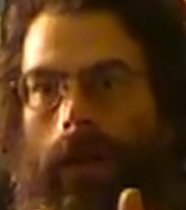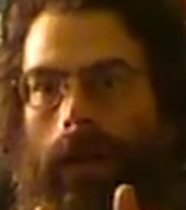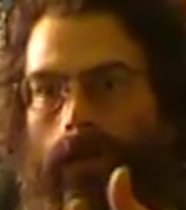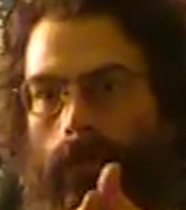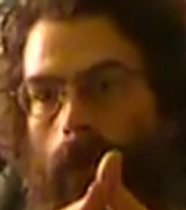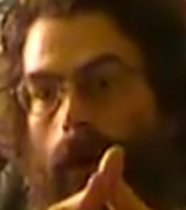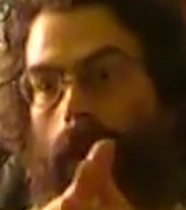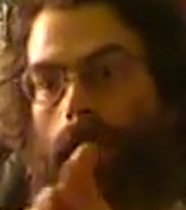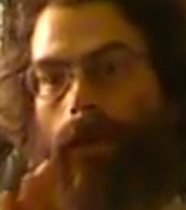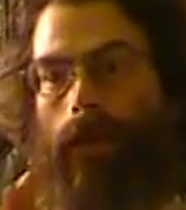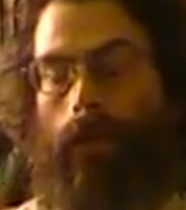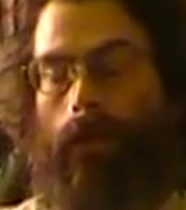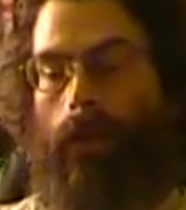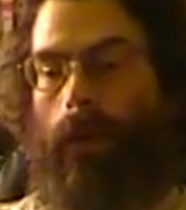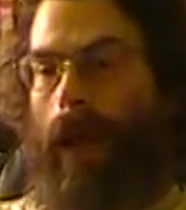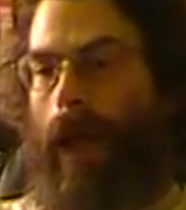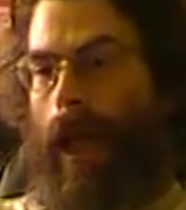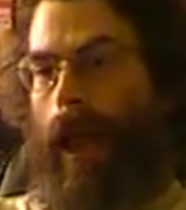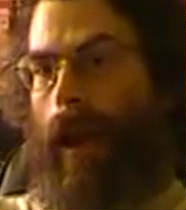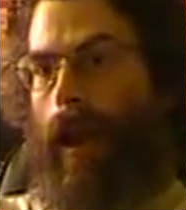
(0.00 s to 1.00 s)
He wanted to
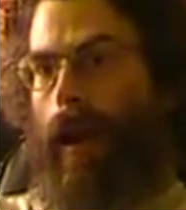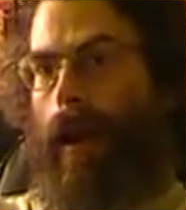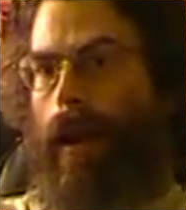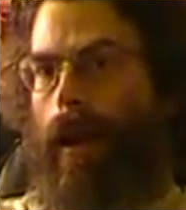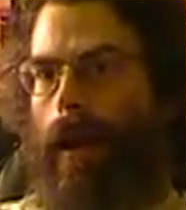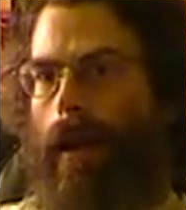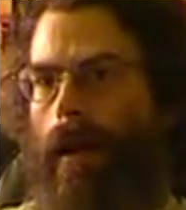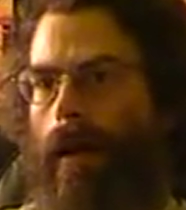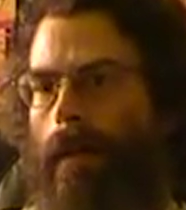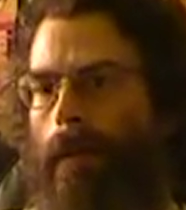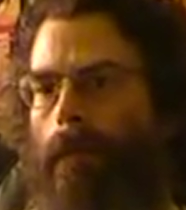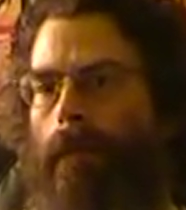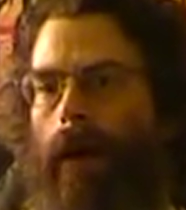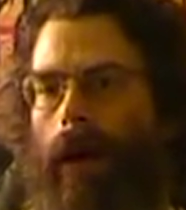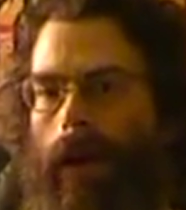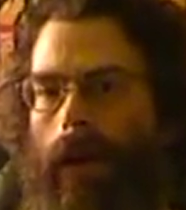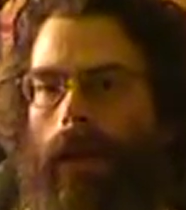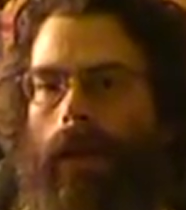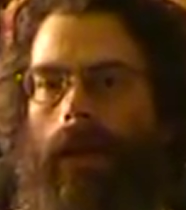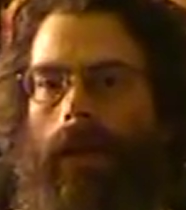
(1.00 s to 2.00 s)
win,
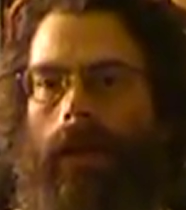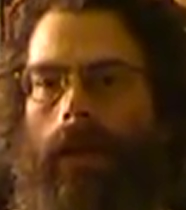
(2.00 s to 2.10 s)
but